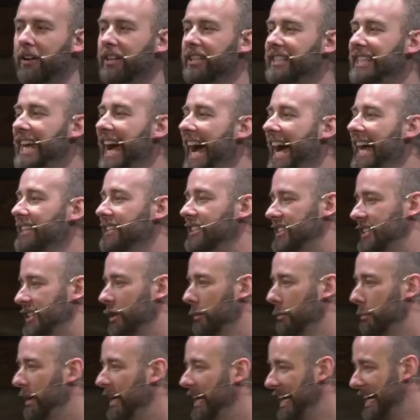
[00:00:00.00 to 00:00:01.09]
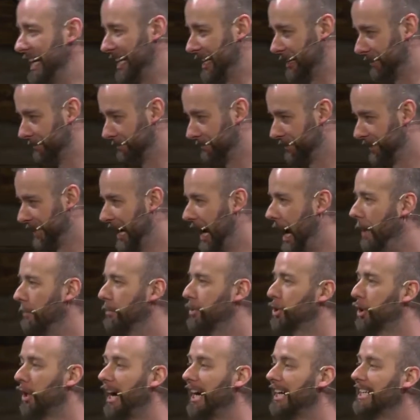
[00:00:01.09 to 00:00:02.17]
Dads to be, I'm
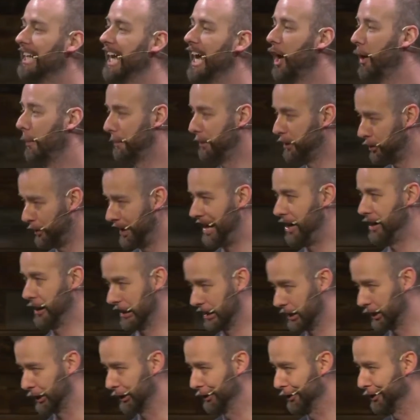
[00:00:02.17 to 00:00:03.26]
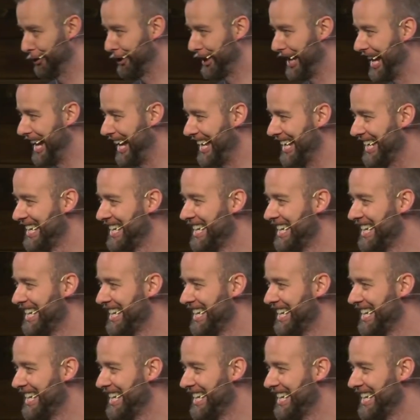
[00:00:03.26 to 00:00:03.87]
trying to help you out here, okay?